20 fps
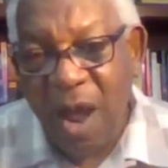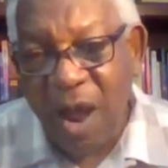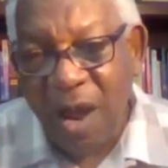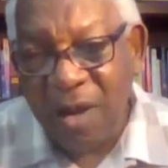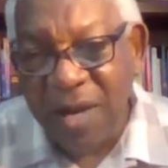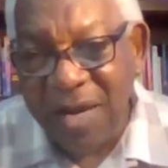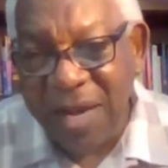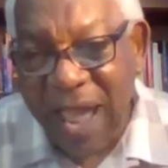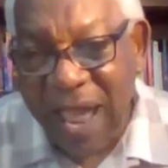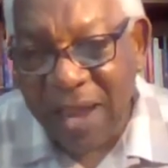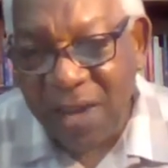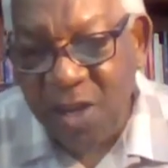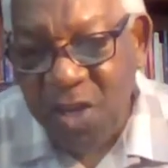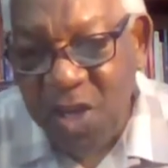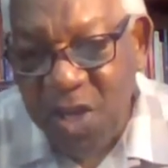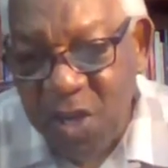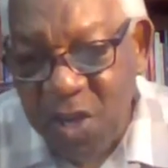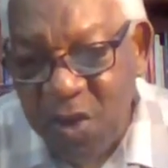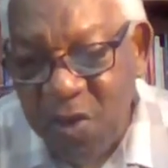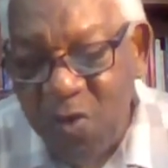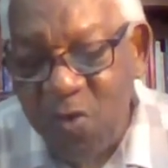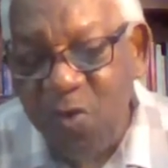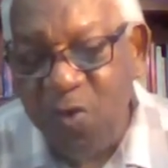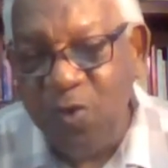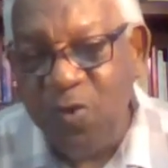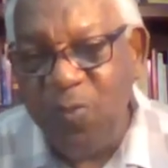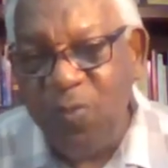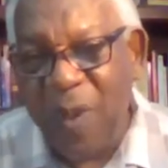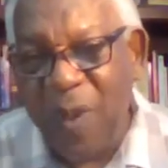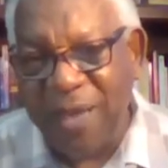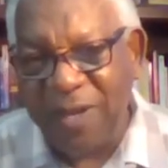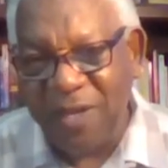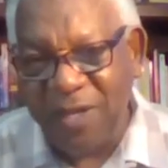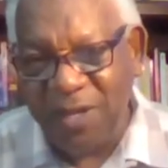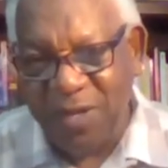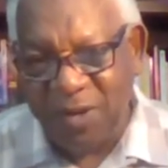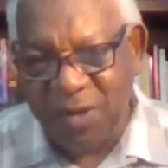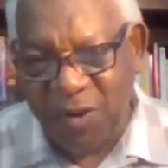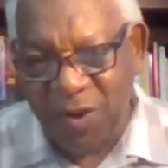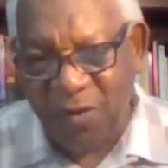are not used by the
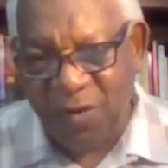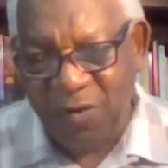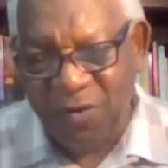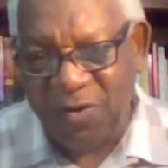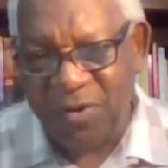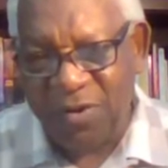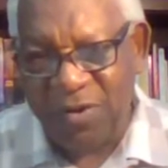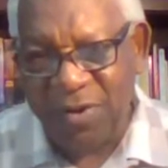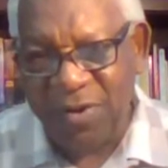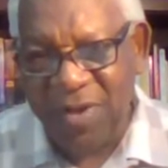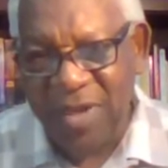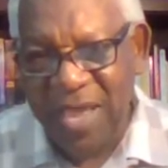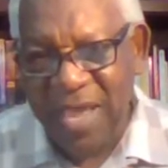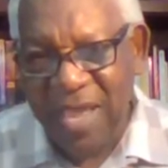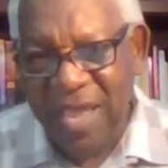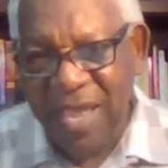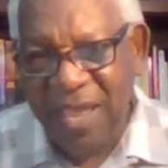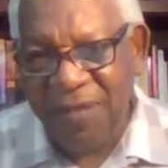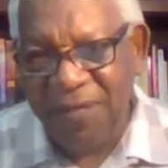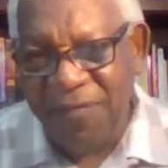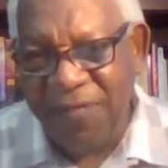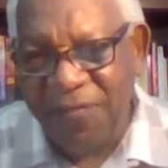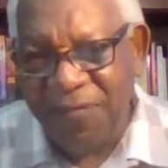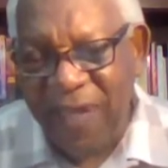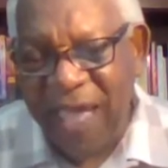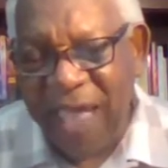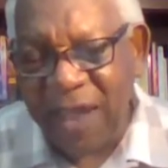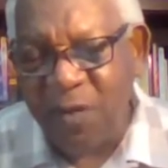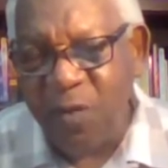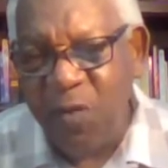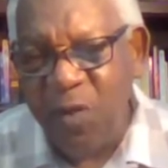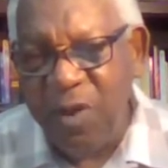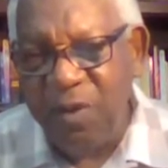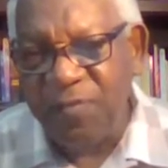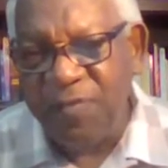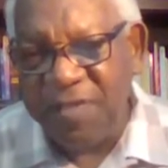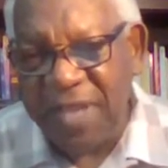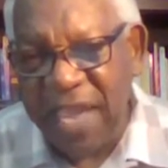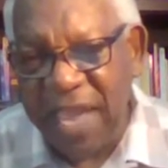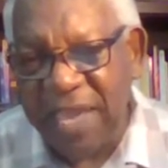church. In fact, we
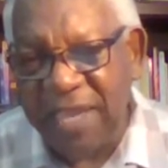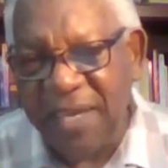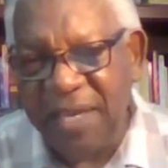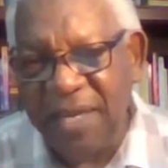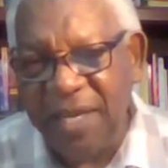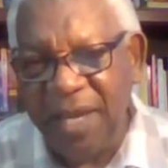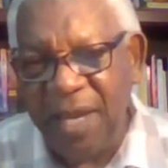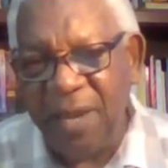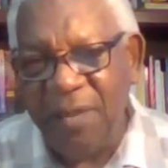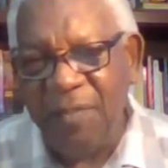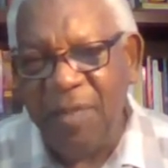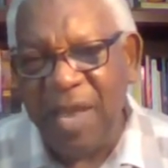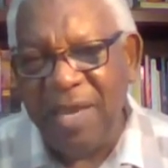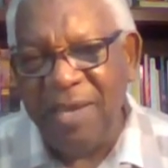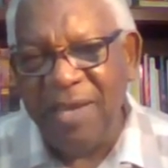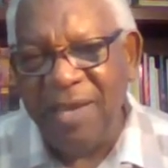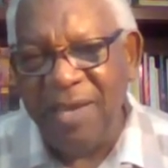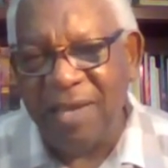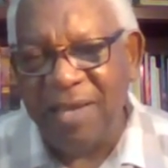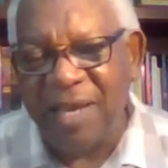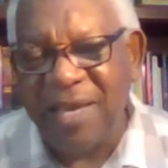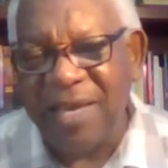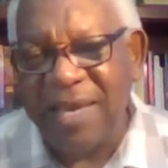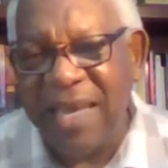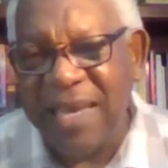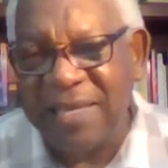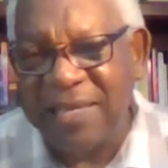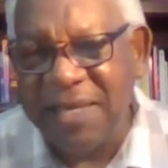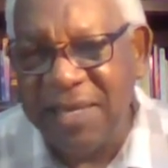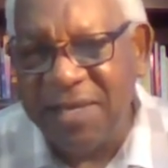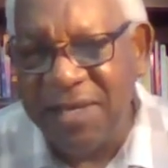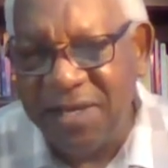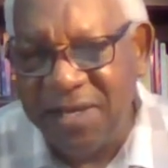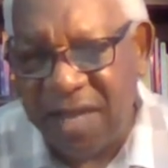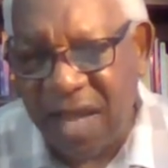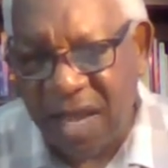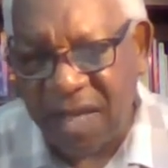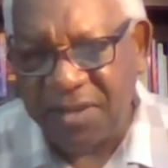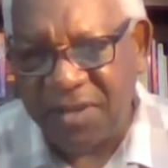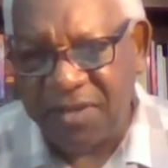have taken them and they are collecting
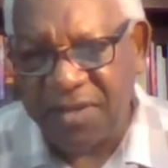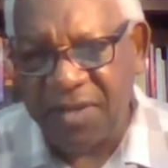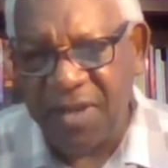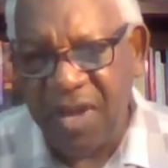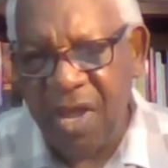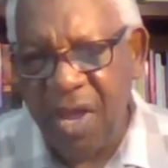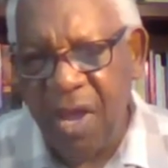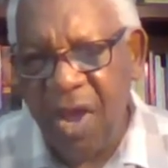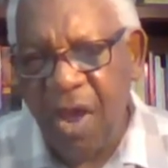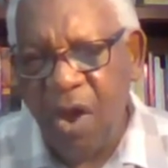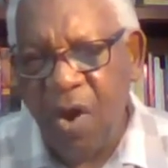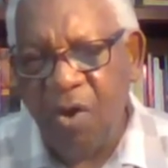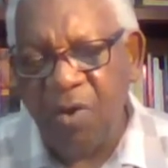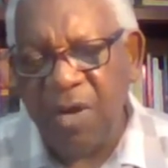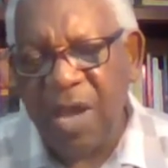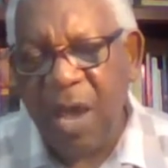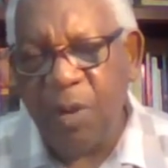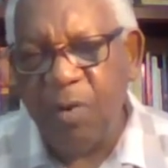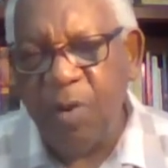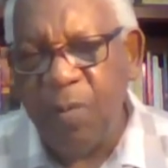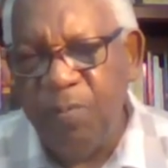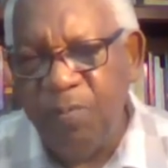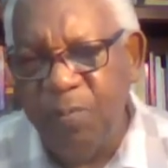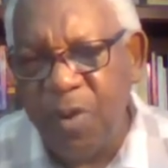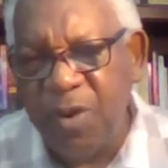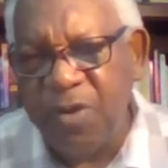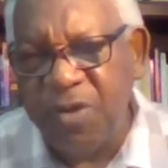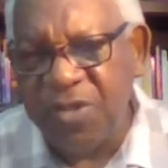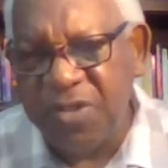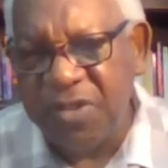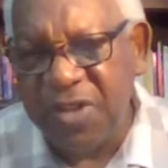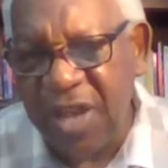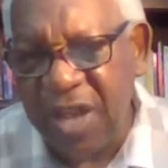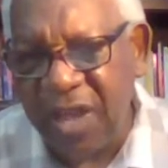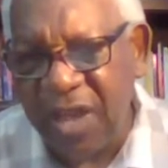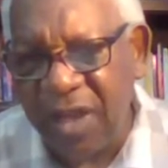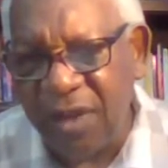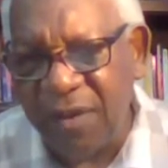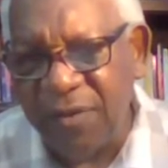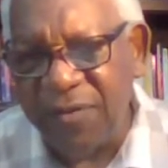dust on our
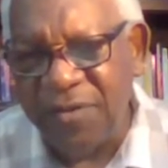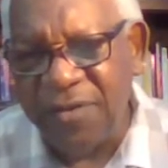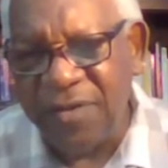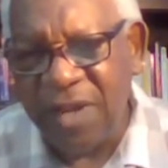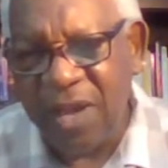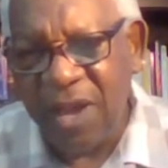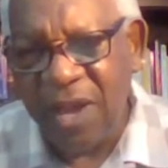bookshelves